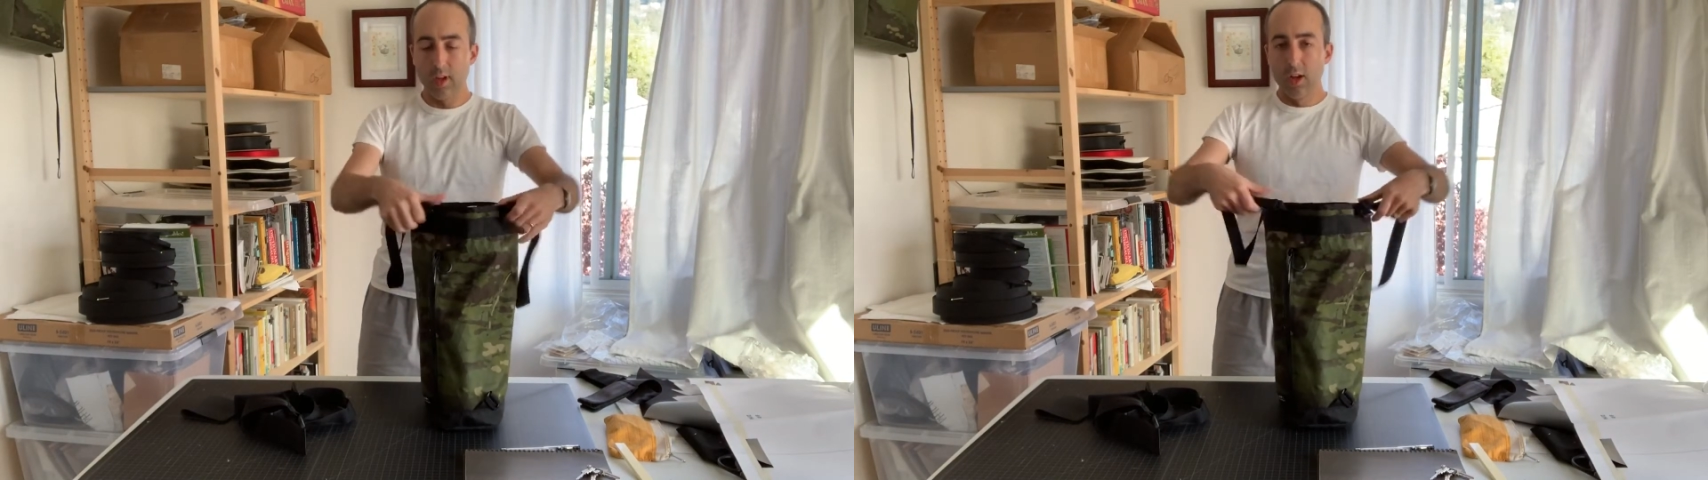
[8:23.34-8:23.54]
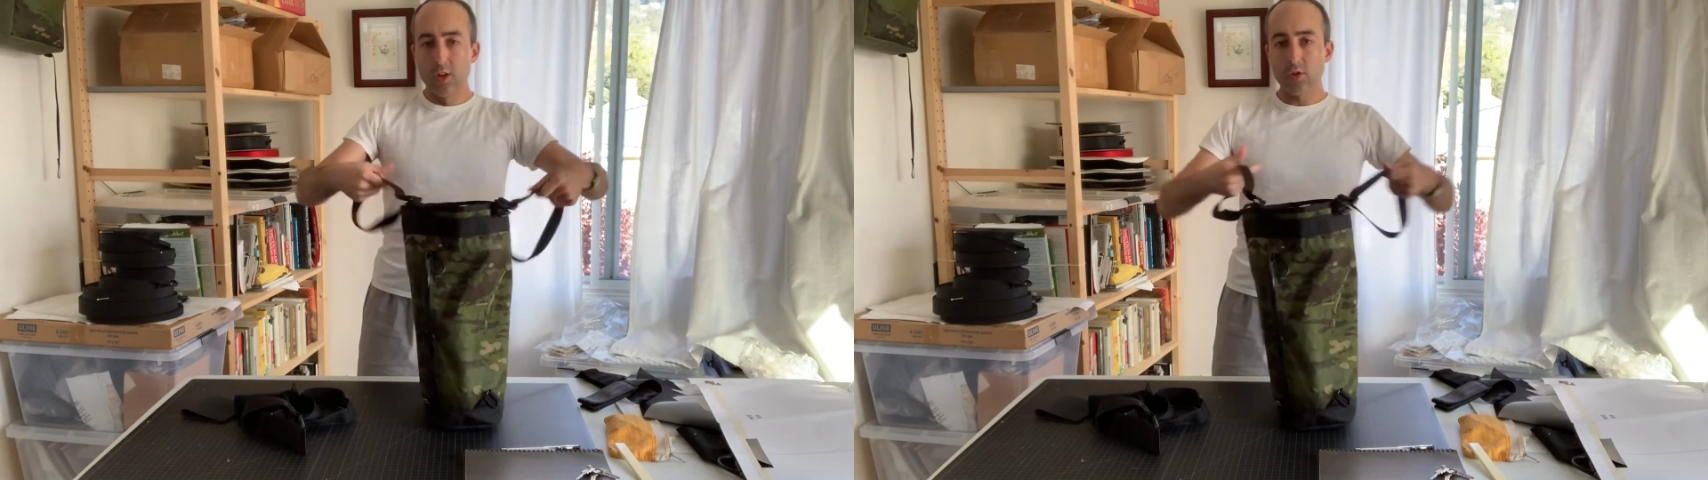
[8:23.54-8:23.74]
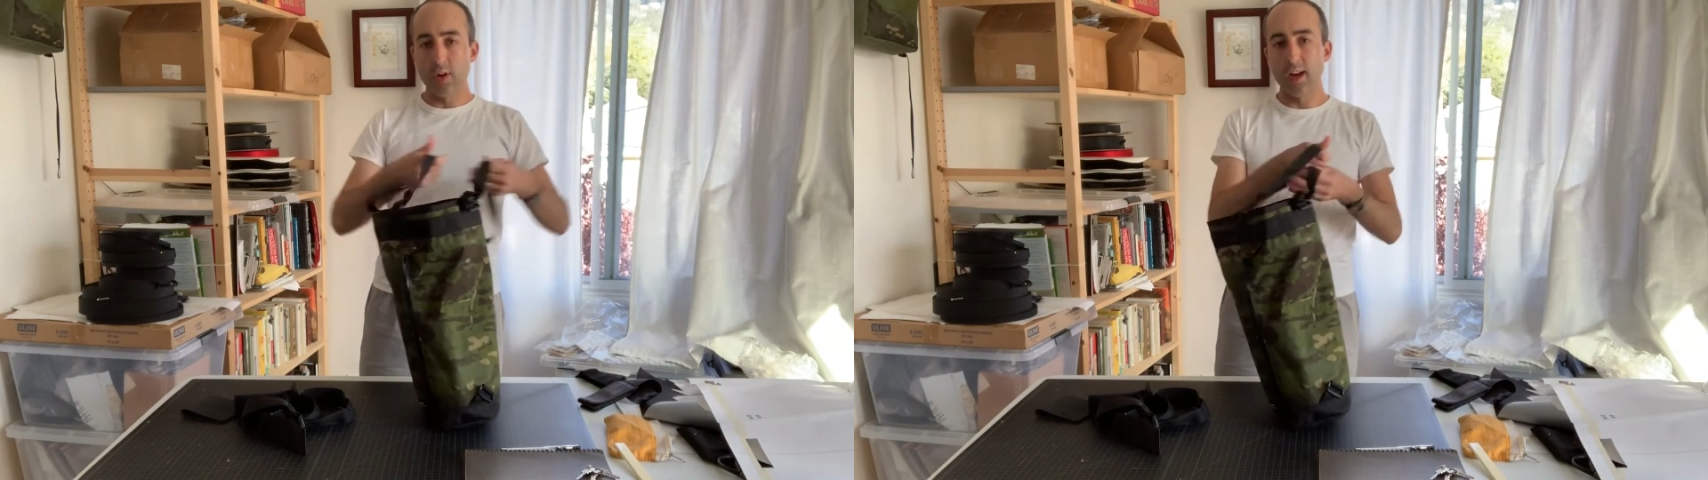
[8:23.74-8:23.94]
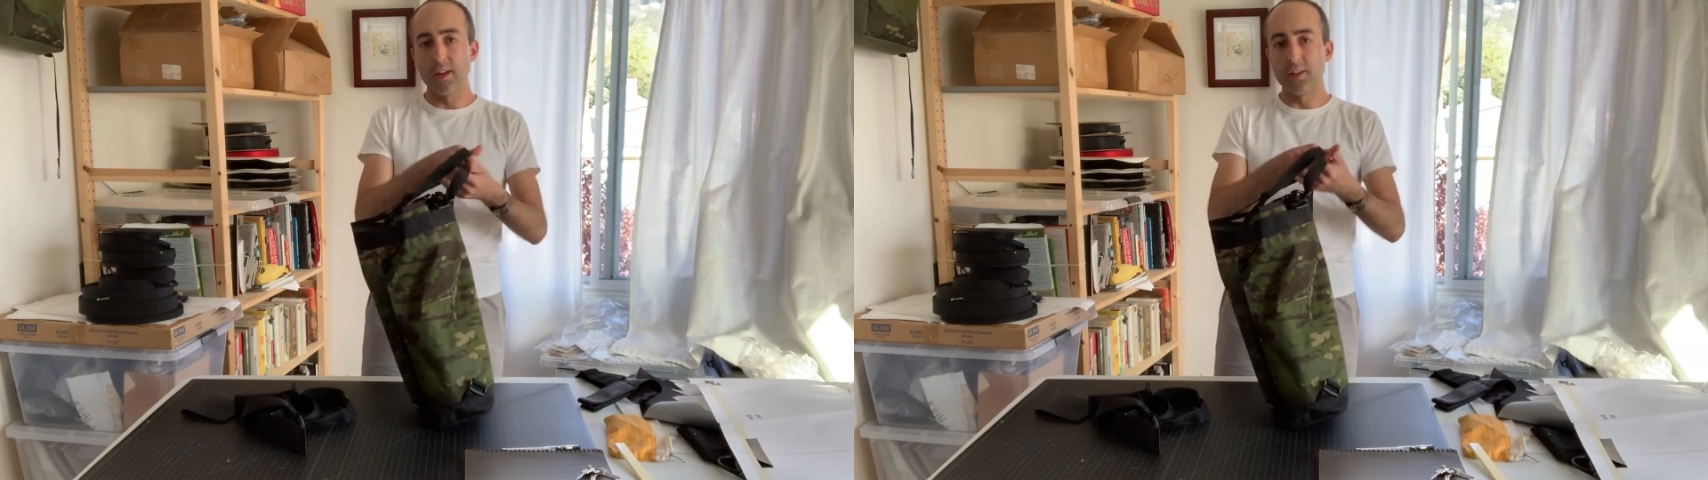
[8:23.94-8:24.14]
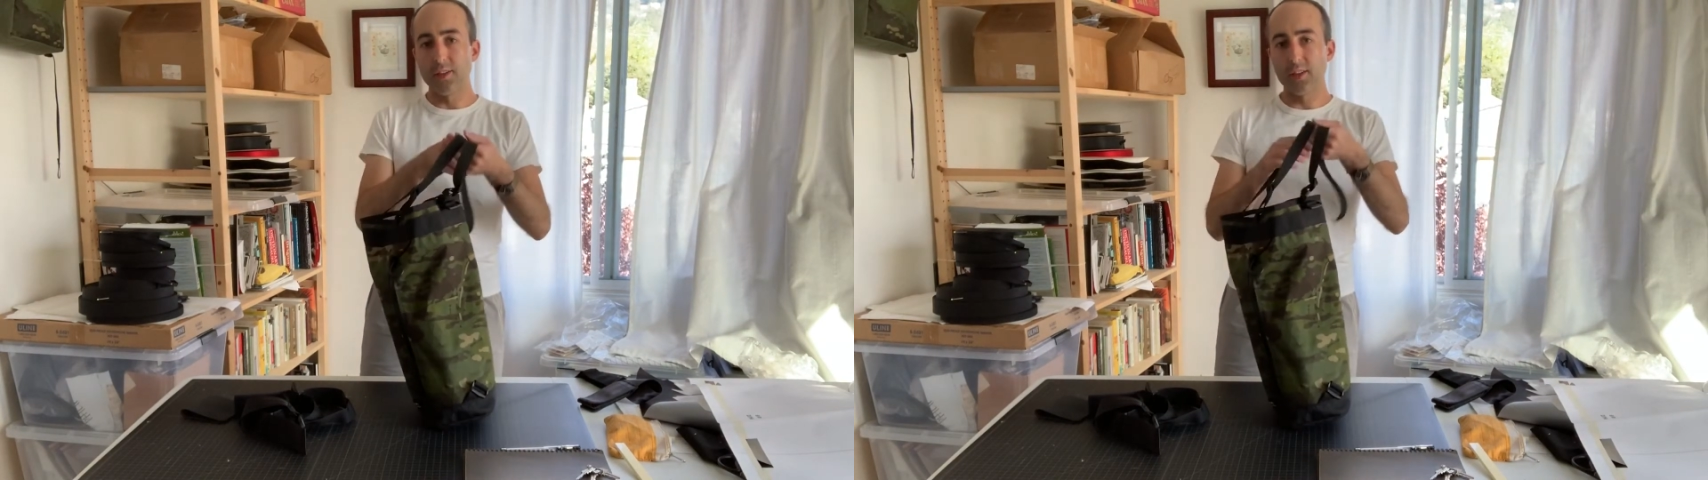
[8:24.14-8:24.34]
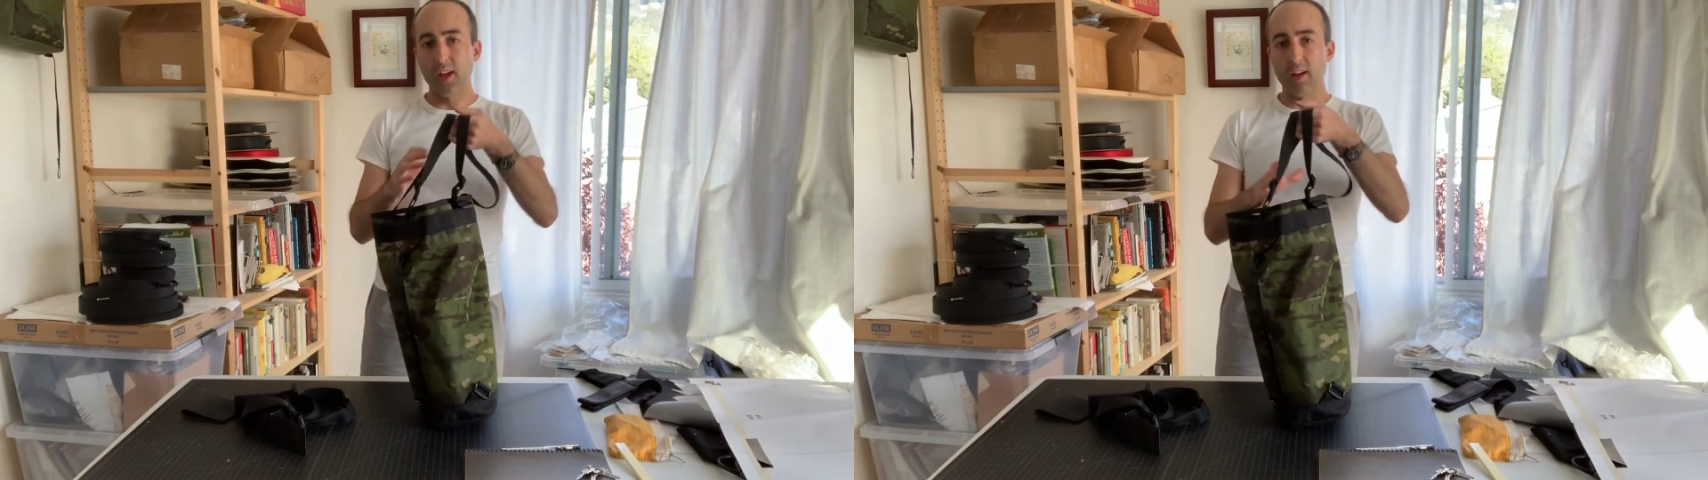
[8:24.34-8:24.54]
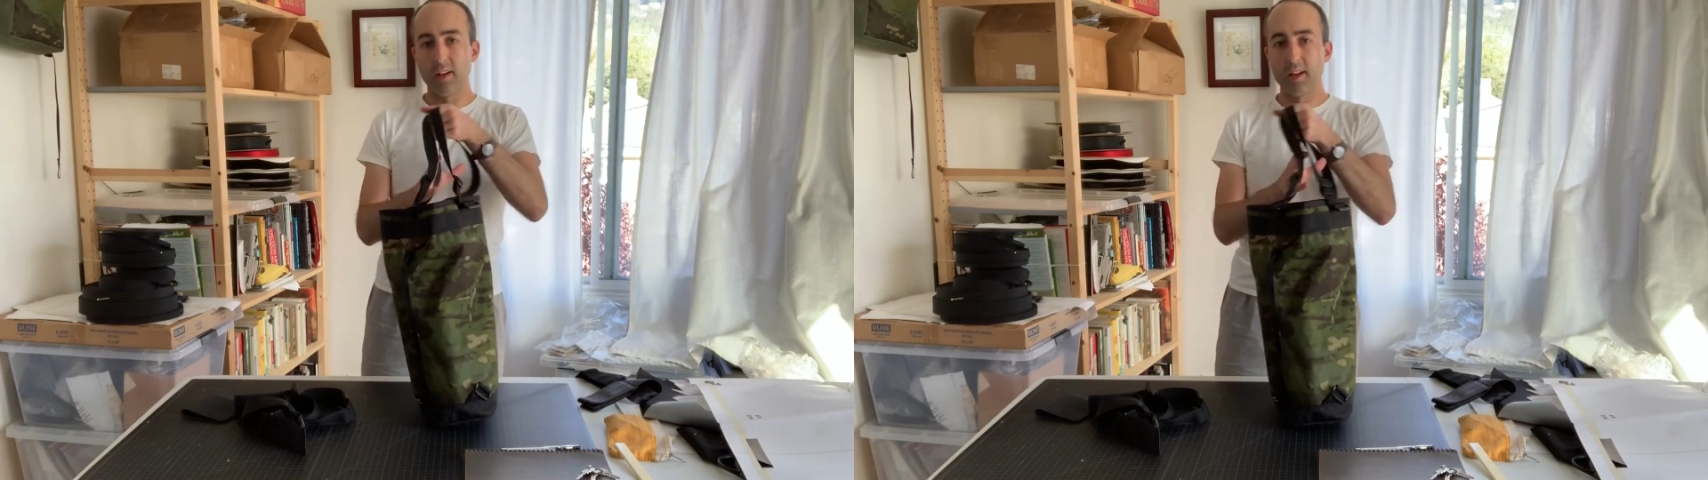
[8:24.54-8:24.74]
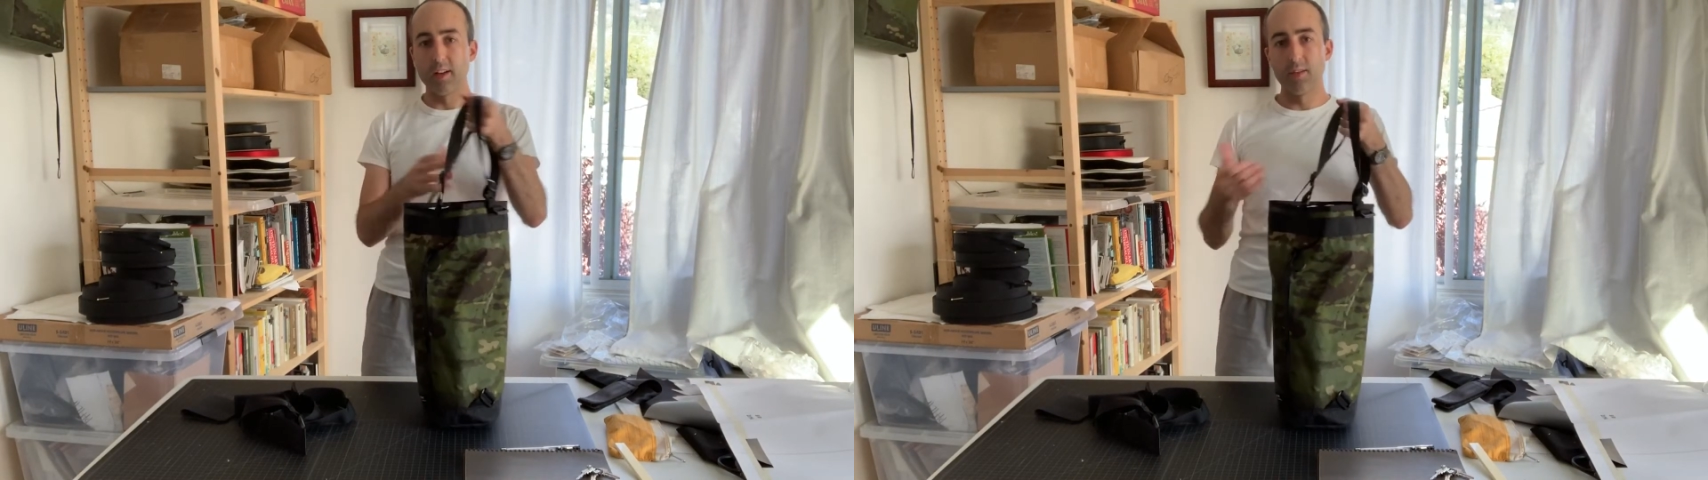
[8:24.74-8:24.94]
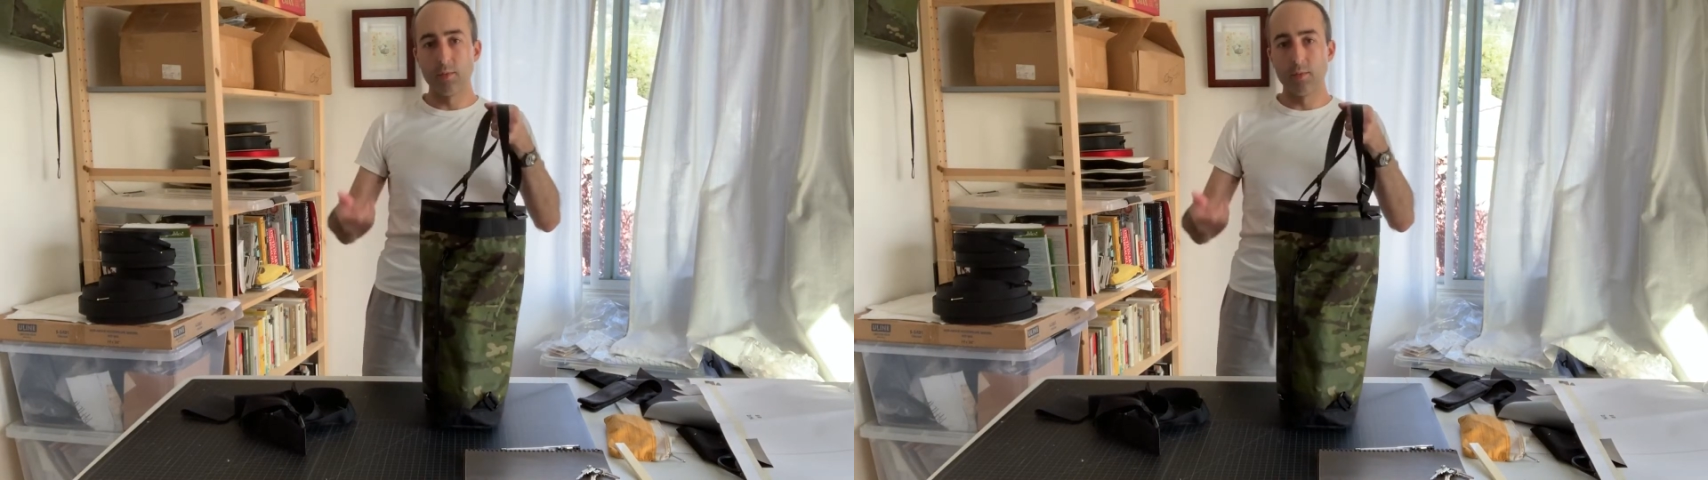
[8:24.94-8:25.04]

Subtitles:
short handles to carry